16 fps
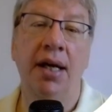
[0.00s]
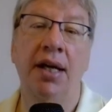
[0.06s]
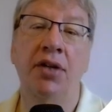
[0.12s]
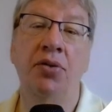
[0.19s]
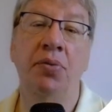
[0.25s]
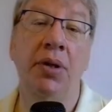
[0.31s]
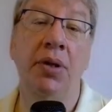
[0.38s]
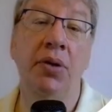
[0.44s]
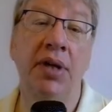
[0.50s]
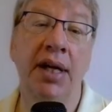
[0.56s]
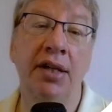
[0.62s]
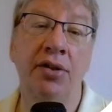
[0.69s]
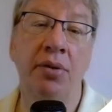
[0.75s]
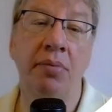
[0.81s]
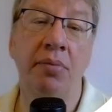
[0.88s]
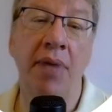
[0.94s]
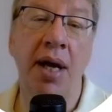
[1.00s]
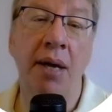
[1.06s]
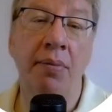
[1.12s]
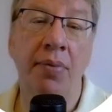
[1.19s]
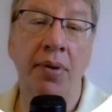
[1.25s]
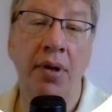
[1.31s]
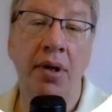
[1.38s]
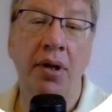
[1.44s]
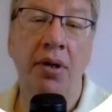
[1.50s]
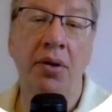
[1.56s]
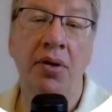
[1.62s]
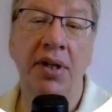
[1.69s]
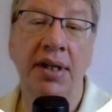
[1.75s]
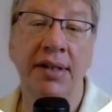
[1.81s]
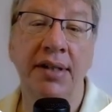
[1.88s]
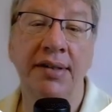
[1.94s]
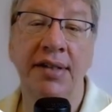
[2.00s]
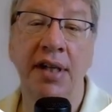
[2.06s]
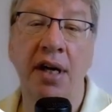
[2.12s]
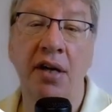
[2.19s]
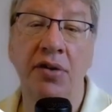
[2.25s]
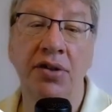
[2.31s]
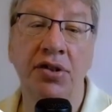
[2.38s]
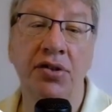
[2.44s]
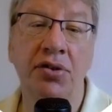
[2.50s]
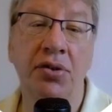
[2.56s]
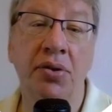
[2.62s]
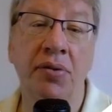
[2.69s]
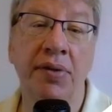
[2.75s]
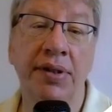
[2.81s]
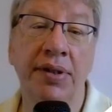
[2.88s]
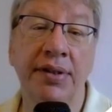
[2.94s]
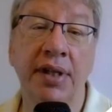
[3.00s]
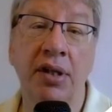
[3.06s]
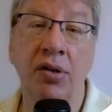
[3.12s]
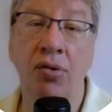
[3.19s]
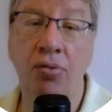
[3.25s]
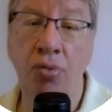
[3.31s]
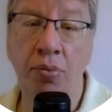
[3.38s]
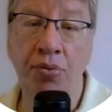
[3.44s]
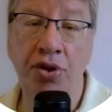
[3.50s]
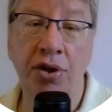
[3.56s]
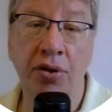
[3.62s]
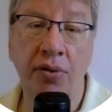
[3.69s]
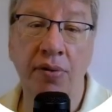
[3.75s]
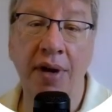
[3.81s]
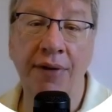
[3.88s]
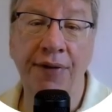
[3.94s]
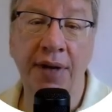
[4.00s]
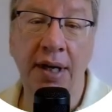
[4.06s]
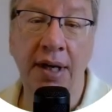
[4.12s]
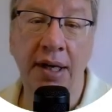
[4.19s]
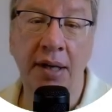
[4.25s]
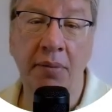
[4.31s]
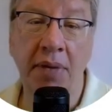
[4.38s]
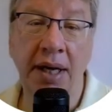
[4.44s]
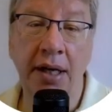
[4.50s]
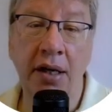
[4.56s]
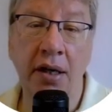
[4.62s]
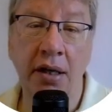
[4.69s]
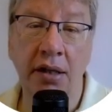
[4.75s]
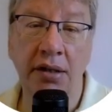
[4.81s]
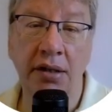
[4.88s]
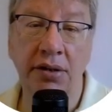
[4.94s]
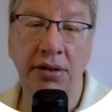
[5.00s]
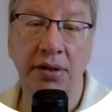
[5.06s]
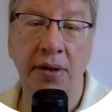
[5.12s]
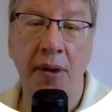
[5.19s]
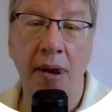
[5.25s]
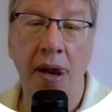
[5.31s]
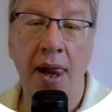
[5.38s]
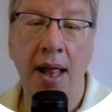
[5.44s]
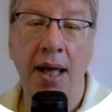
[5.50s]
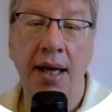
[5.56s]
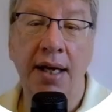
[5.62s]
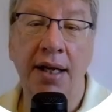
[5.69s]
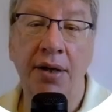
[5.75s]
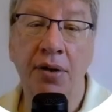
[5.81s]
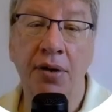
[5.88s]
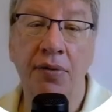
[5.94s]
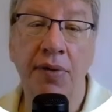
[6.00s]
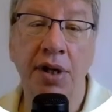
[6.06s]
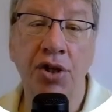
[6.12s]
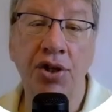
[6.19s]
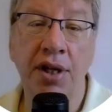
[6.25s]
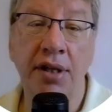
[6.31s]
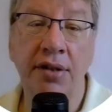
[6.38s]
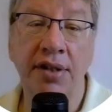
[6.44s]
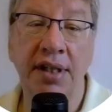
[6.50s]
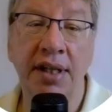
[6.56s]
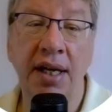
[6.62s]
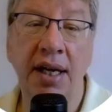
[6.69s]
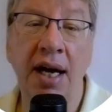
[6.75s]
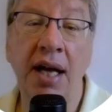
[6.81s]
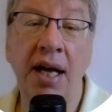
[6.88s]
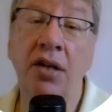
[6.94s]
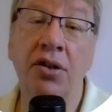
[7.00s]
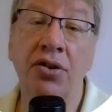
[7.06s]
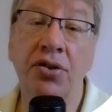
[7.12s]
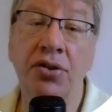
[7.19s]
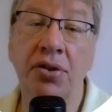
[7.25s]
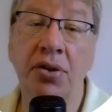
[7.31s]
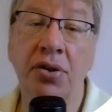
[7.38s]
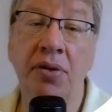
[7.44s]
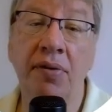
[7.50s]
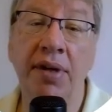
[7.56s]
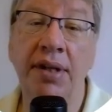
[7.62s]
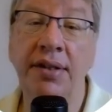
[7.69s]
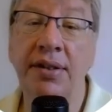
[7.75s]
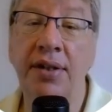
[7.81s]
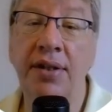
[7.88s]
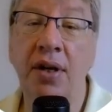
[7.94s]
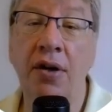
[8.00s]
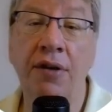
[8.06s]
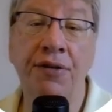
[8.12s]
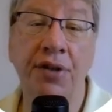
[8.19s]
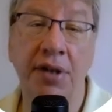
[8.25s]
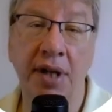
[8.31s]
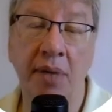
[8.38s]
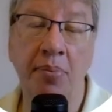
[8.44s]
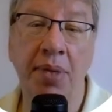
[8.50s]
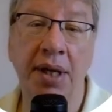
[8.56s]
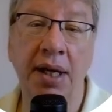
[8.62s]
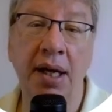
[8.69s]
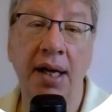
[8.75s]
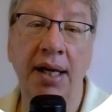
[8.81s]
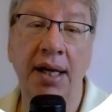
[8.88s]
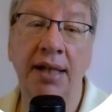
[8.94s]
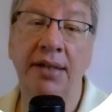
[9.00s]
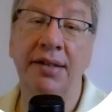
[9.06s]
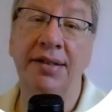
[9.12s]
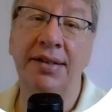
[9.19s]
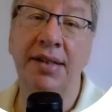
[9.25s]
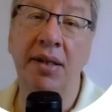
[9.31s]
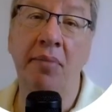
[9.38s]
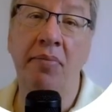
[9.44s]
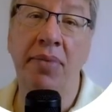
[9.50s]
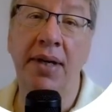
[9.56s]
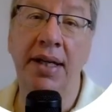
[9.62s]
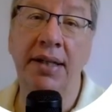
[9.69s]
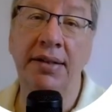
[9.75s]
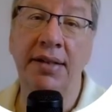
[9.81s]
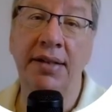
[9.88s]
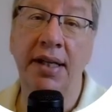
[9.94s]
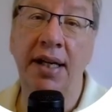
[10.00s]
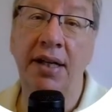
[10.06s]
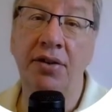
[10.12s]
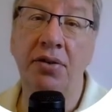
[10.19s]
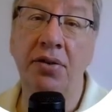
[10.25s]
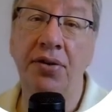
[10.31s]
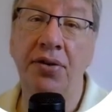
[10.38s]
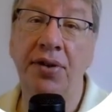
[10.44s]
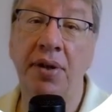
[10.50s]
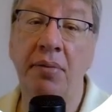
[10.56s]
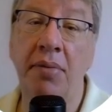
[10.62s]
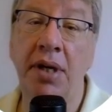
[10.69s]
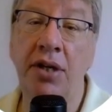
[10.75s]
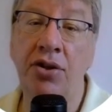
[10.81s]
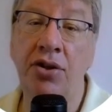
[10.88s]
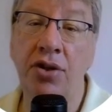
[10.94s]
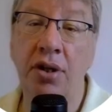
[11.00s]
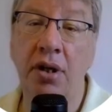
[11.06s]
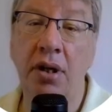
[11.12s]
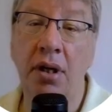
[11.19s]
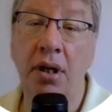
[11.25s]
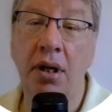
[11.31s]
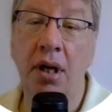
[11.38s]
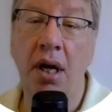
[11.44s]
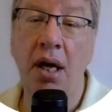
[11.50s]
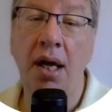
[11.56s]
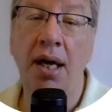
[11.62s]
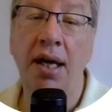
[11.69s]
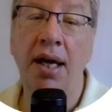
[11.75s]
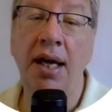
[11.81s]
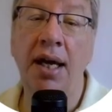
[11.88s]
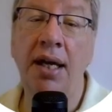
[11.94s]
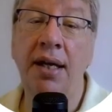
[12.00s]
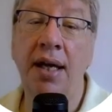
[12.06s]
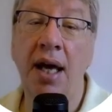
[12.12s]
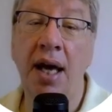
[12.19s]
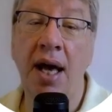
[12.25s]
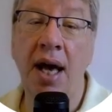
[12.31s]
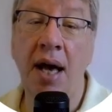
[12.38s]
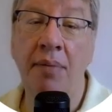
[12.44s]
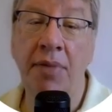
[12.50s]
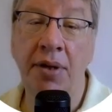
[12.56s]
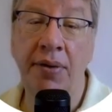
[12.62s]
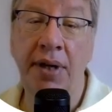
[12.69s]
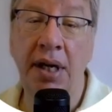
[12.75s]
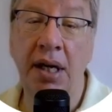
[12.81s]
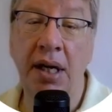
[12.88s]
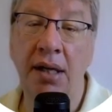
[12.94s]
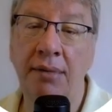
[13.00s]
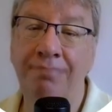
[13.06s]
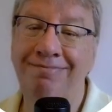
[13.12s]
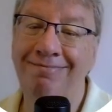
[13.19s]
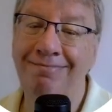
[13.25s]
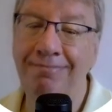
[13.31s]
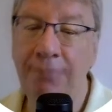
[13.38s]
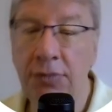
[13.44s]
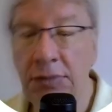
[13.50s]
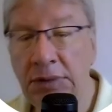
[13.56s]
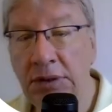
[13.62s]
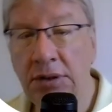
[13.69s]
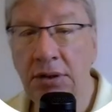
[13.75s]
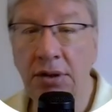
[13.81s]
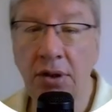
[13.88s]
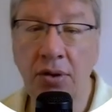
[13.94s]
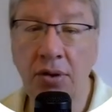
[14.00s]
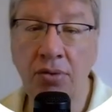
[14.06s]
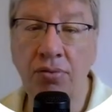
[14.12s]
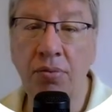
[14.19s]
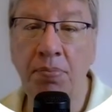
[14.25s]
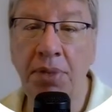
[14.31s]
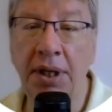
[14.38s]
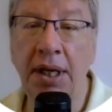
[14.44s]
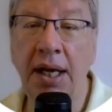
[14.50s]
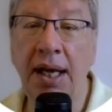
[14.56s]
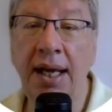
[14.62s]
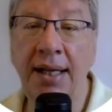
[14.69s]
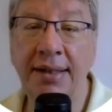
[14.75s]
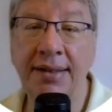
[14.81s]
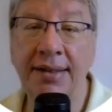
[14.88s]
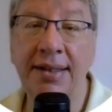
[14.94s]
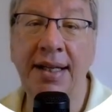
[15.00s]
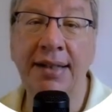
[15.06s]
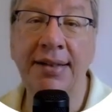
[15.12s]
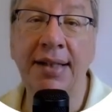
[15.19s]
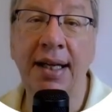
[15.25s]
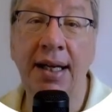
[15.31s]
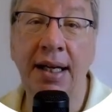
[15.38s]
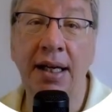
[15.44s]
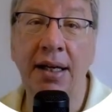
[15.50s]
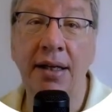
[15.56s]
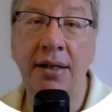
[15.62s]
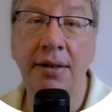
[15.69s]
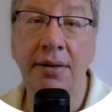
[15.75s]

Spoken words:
As we look at the map, you can see how these stories are grouped geographically by colors. In Eurasia, the Alcor stories often appear in the same place as Ursa Major. In America, the grouping is less clear.